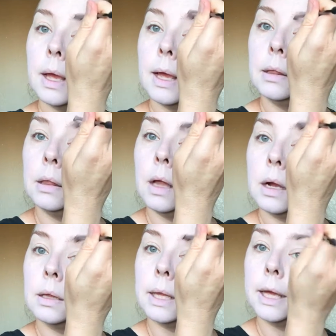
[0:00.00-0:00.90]
And
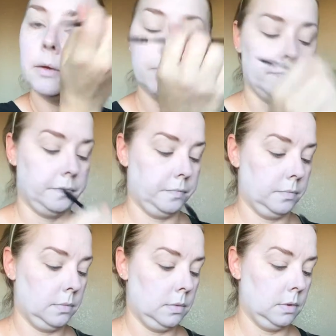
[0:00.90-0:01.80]
luckily,
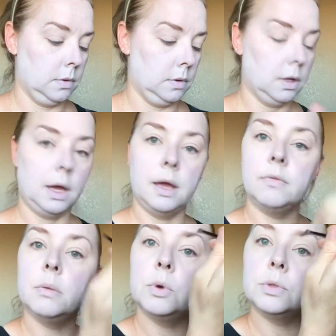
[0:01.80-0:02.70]
I have
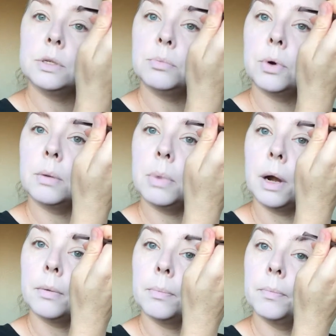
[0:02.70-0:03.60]
the most important
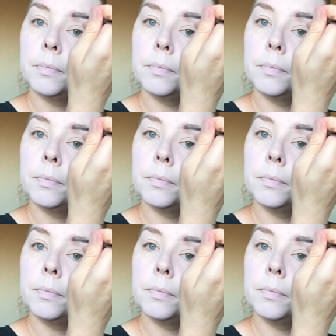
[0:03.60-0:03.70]
part,